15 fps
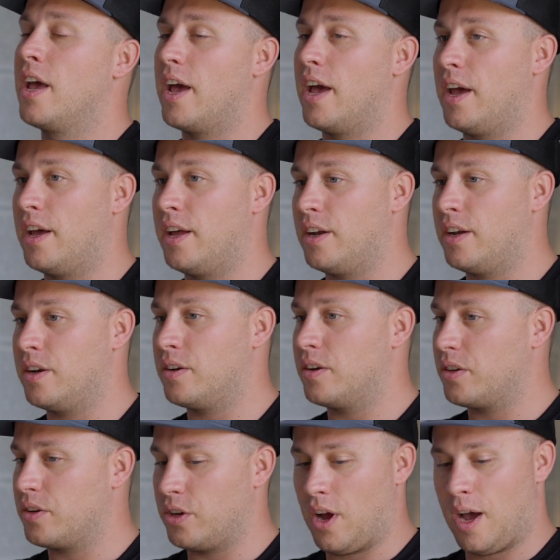And
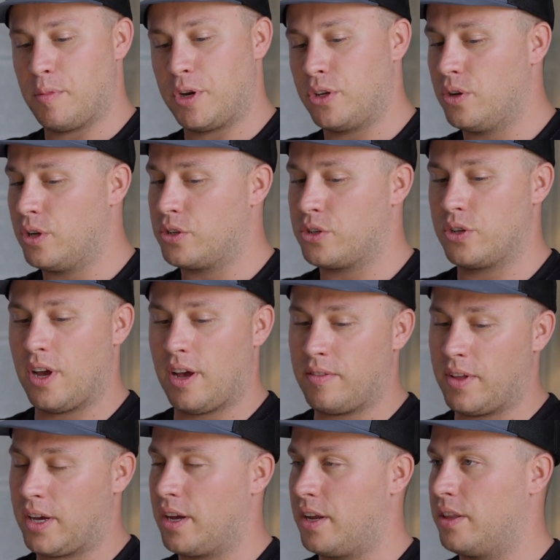how many units do you have,
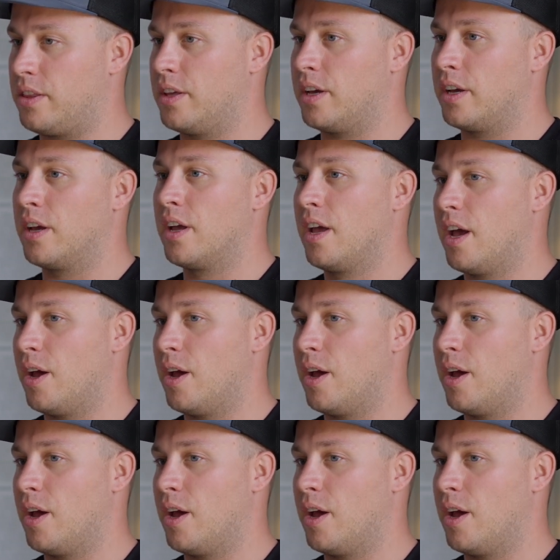that kind of thing?